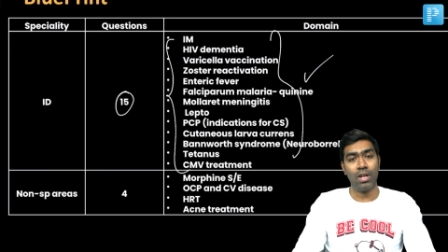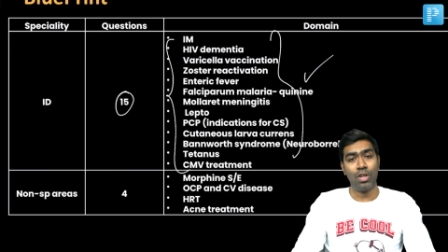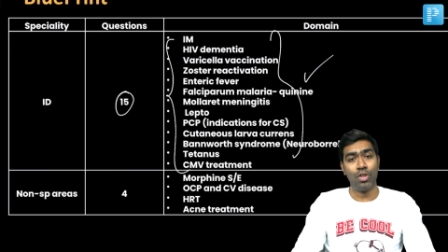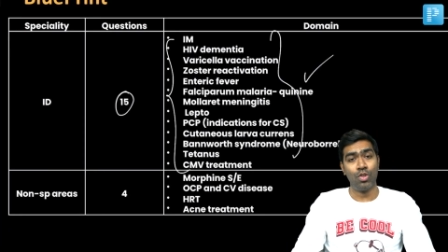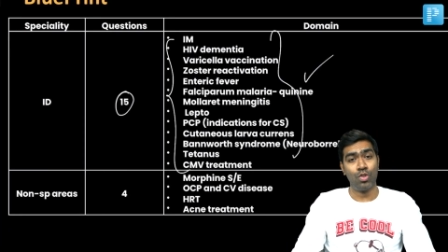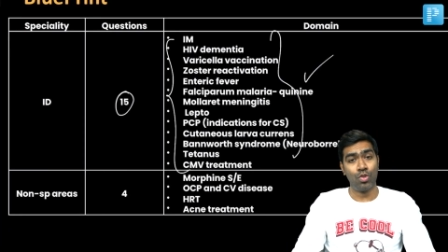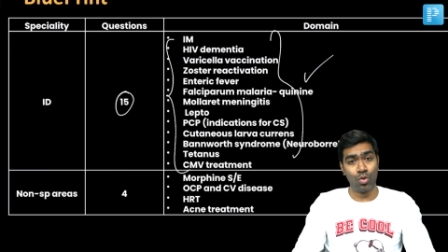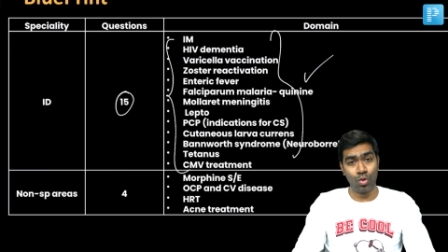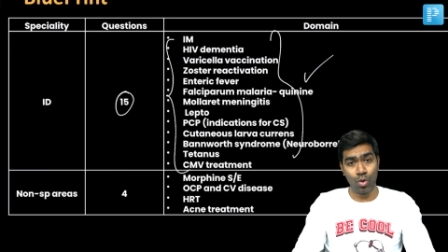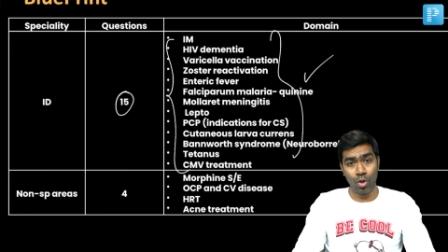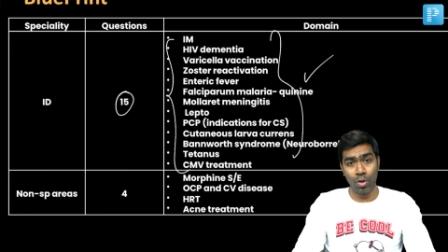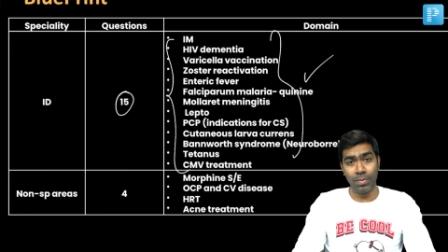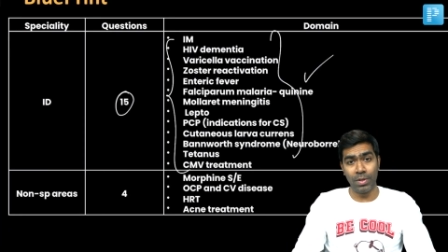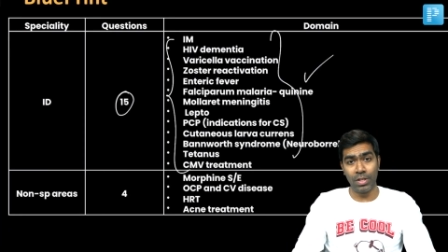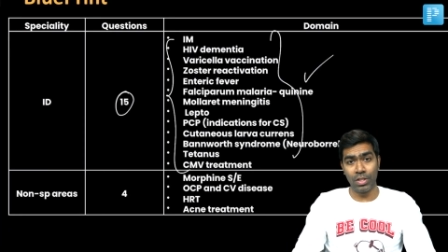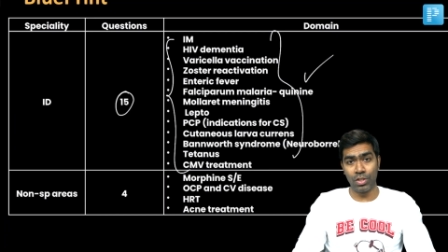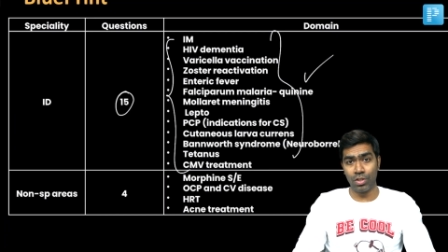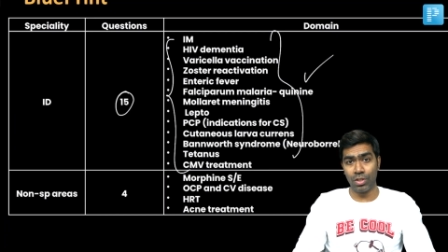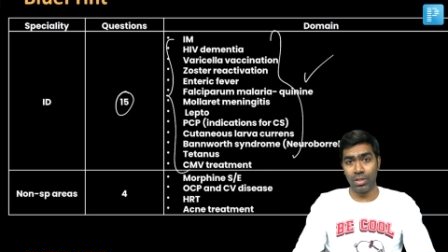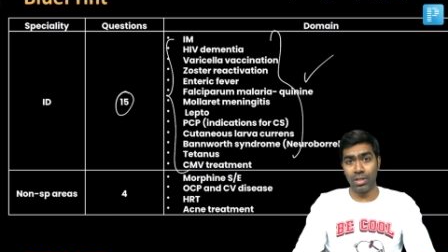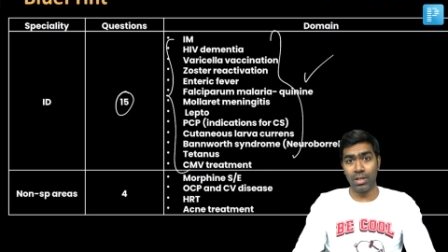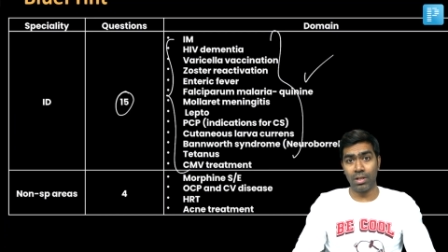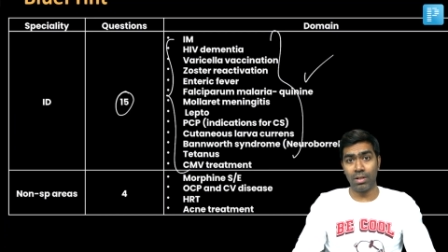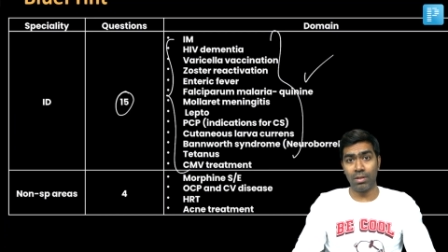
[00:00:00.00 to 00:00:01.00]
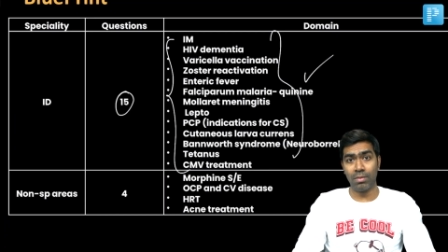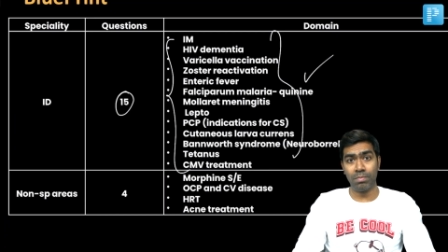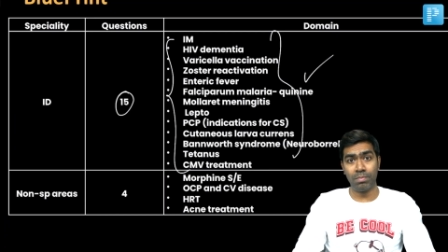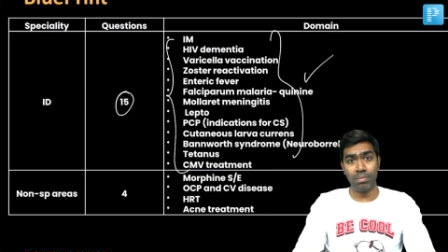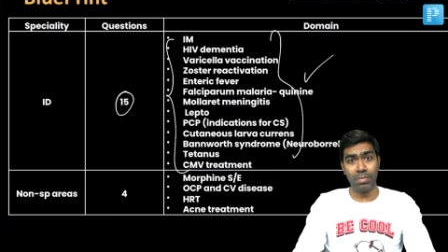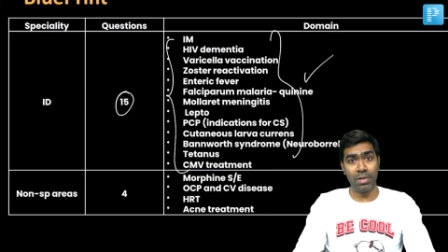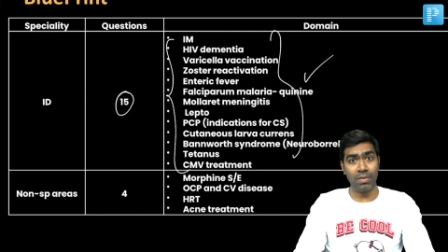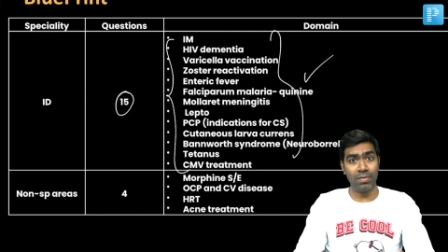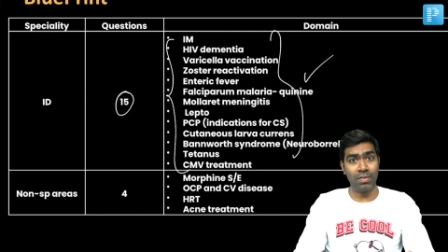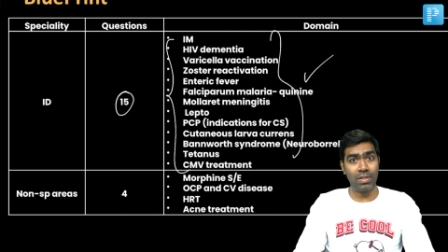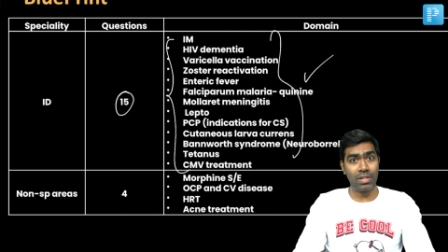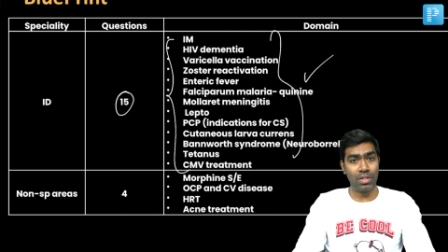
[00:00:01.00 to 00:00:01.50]
so much in the
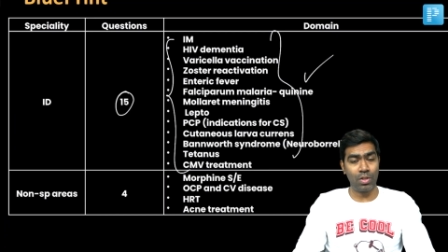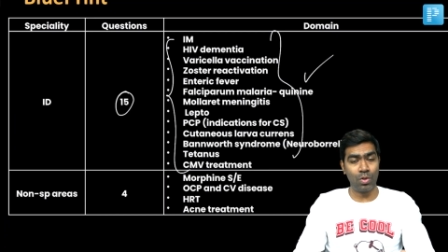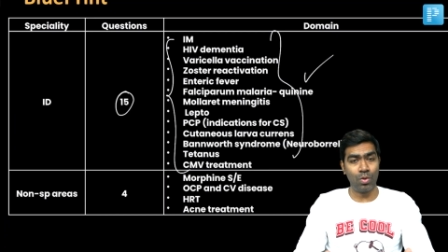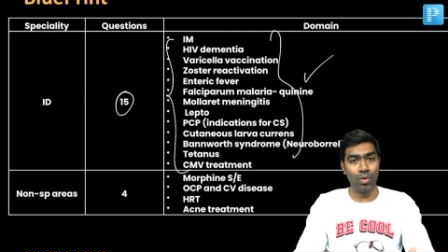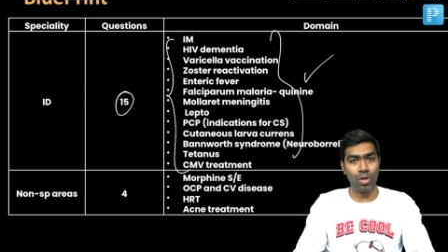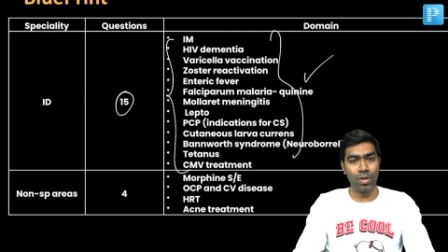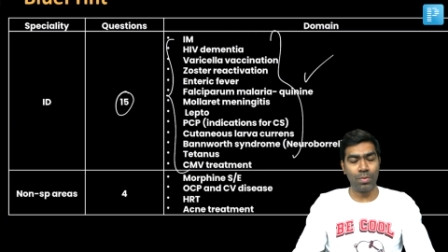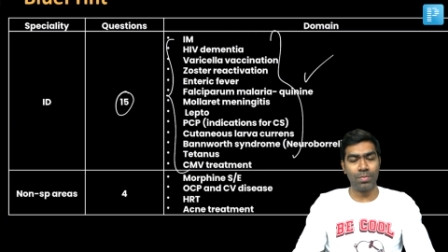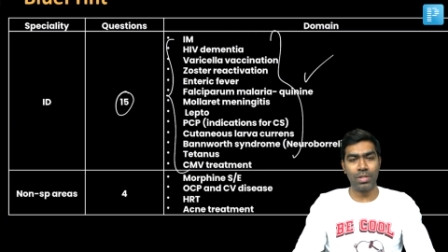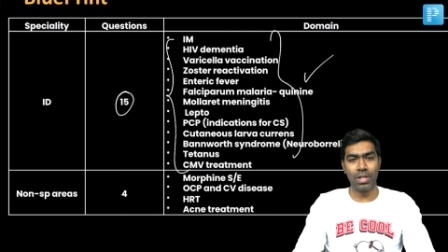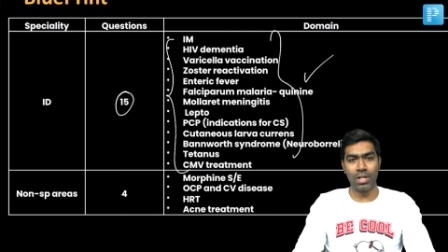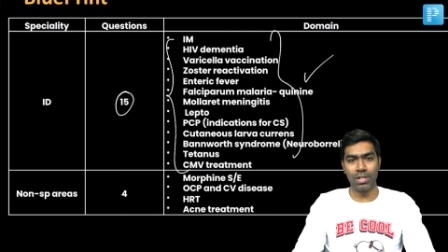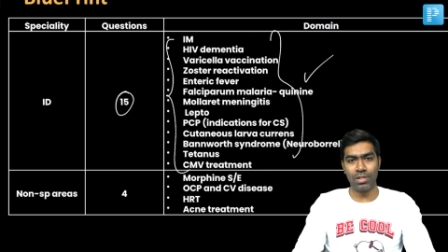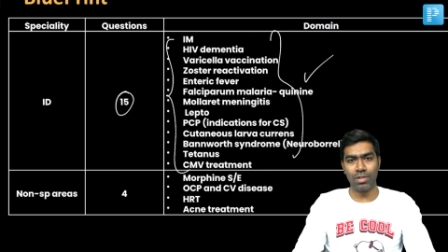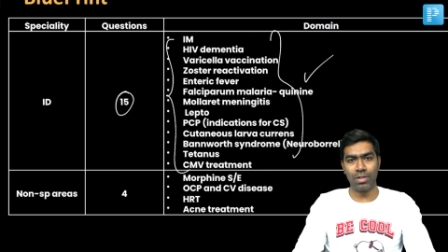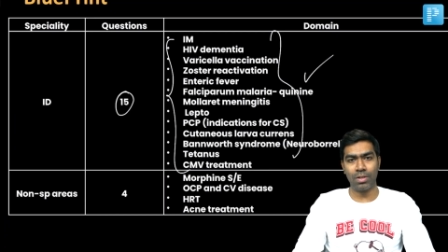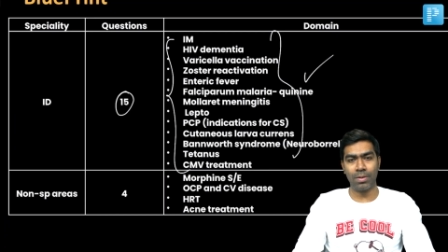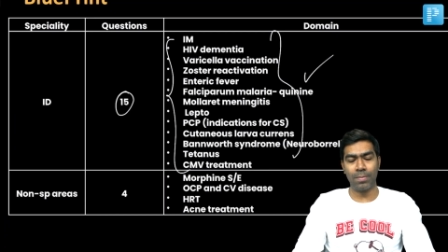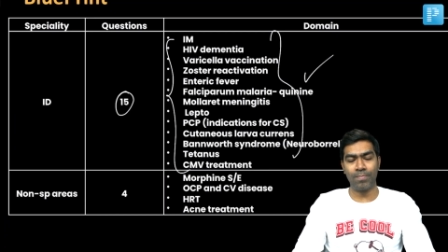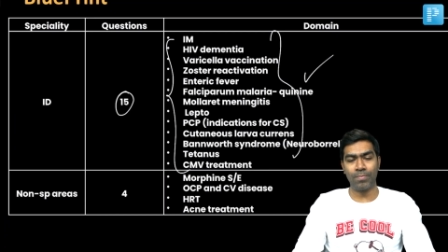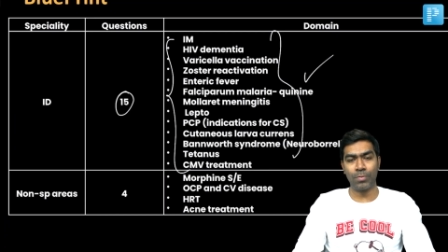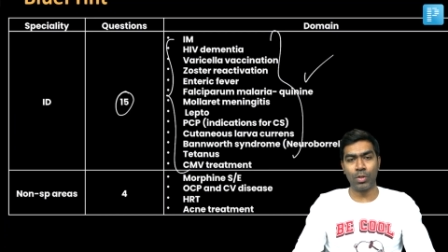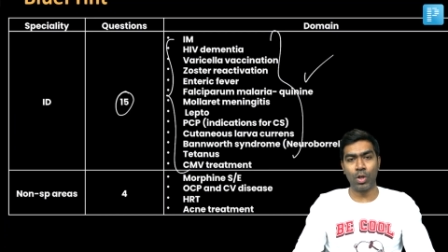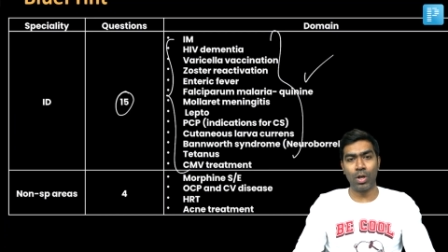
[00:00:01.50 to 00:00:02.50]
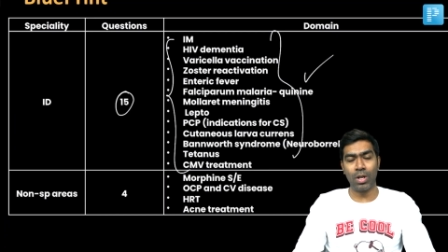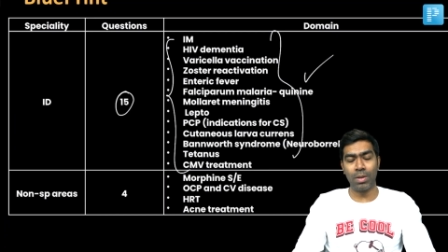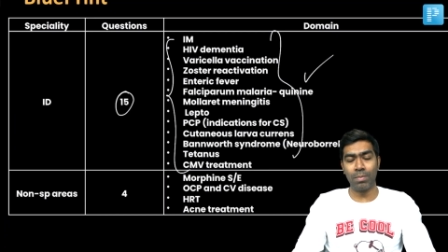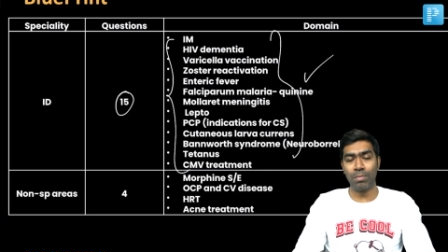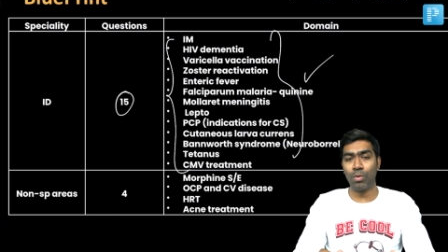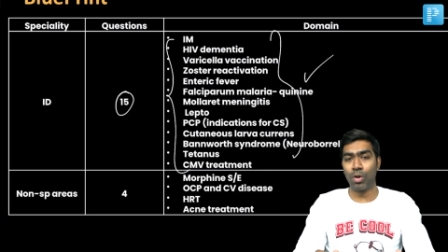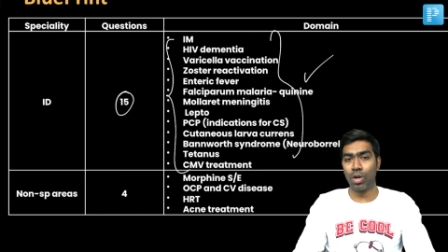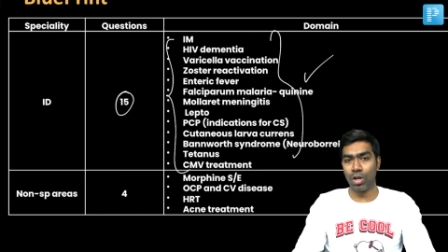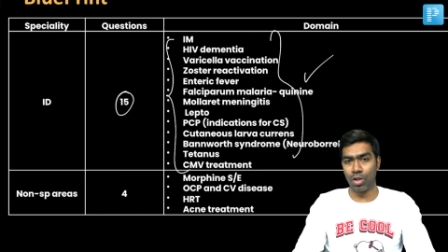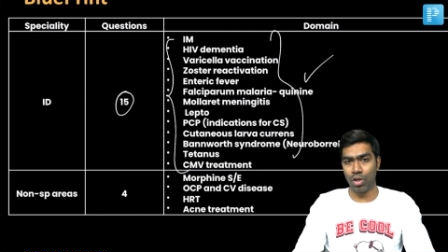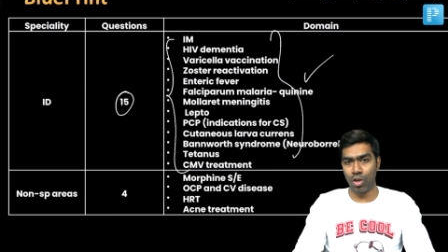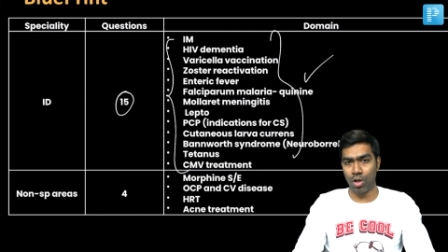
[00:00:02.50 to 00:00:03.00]
previous YouTube session on
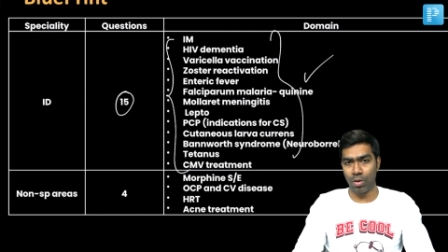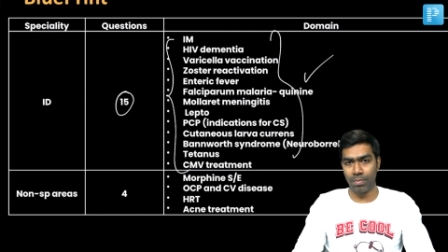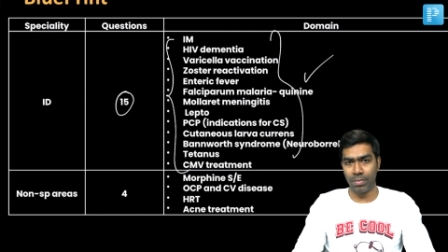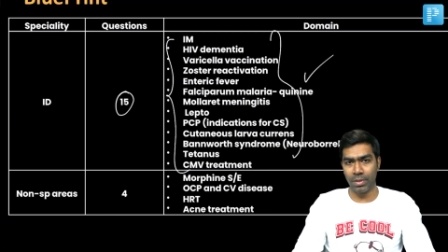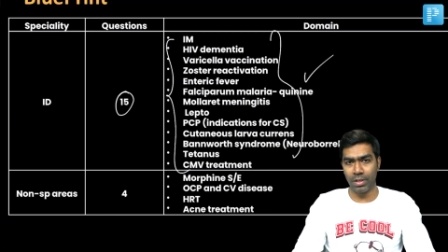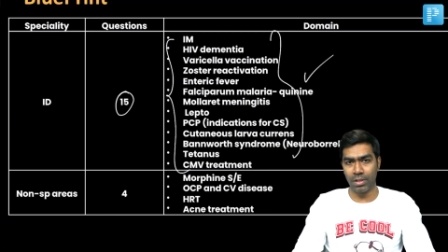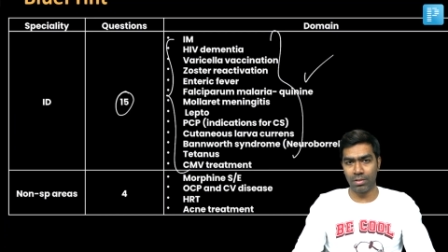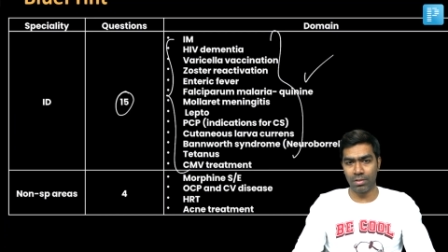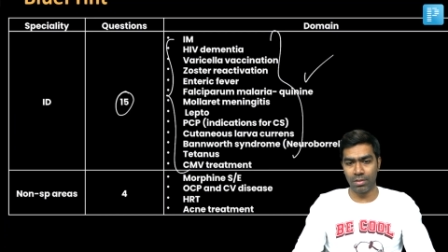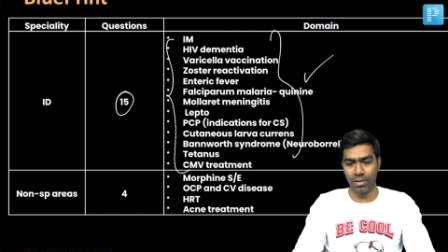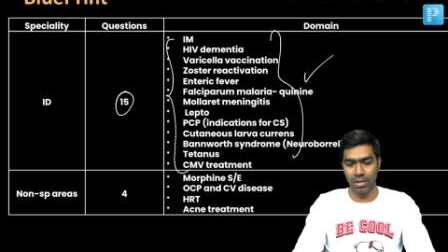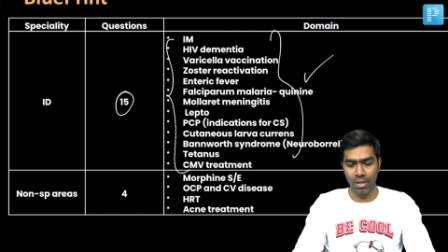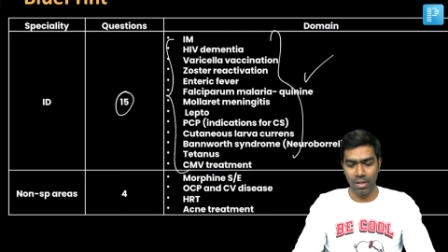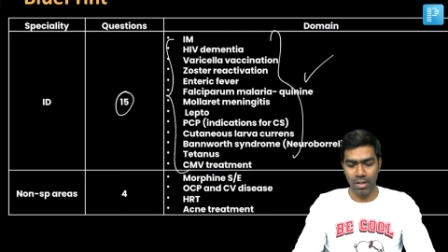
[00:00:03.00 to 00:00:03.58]
important topics.